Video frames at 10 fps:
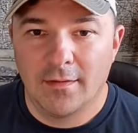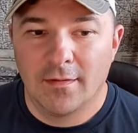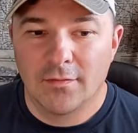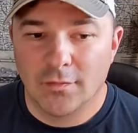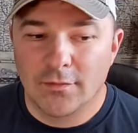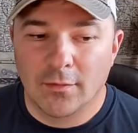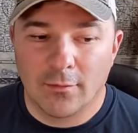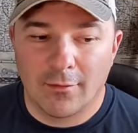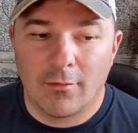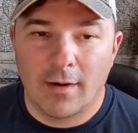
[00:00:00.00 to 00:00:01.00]
So it's going to
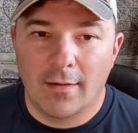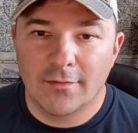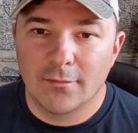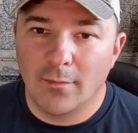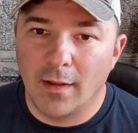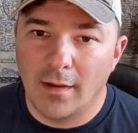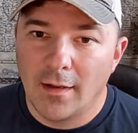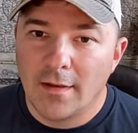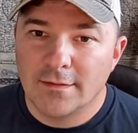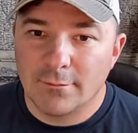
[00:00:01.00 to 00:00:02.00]
require some
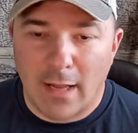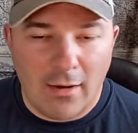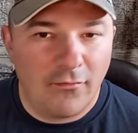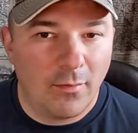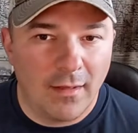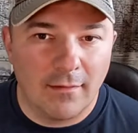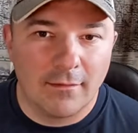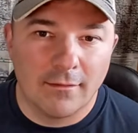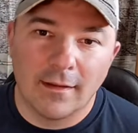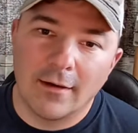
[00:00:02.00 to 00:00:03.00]
alphabet
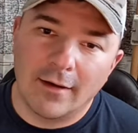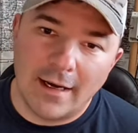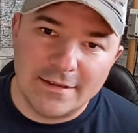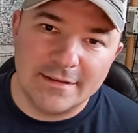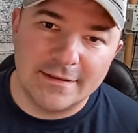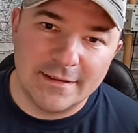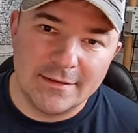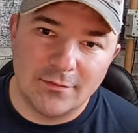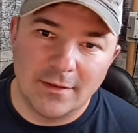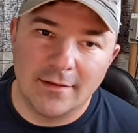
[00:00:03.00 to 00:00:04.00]
letter agencies
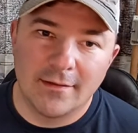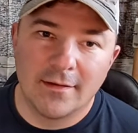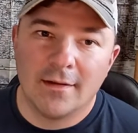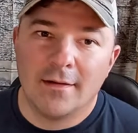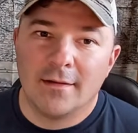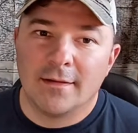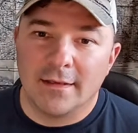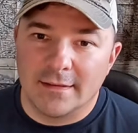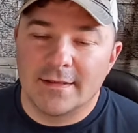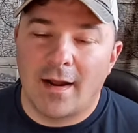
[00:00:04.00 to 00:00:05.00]
with the
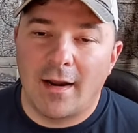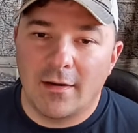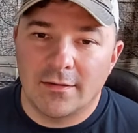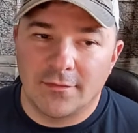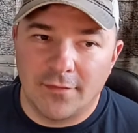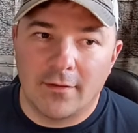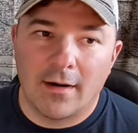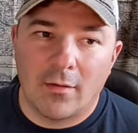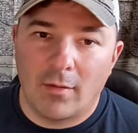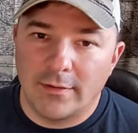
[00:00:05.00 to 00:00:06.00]
desire to figure out
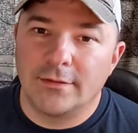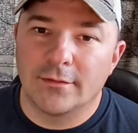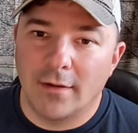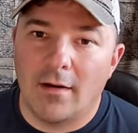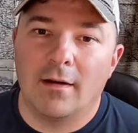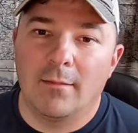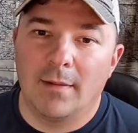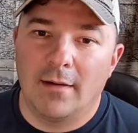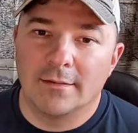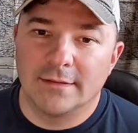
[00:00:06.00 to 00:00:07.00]
what you're talking
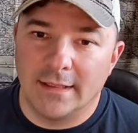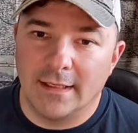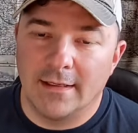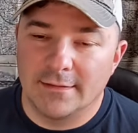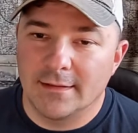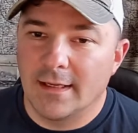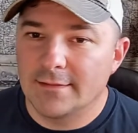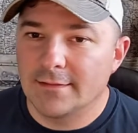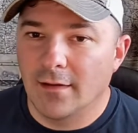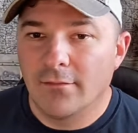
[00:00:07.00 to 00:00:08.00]
about to get into that
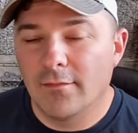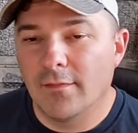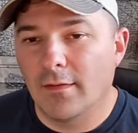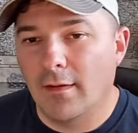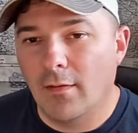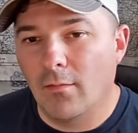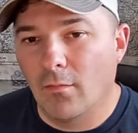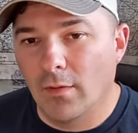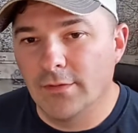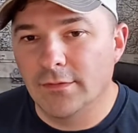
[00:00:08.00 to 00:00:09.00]
stuff and figure out
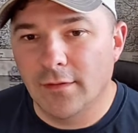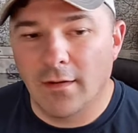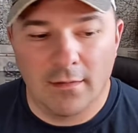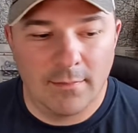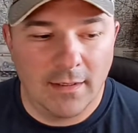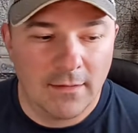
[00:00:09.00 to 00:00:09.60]
what you're talking about.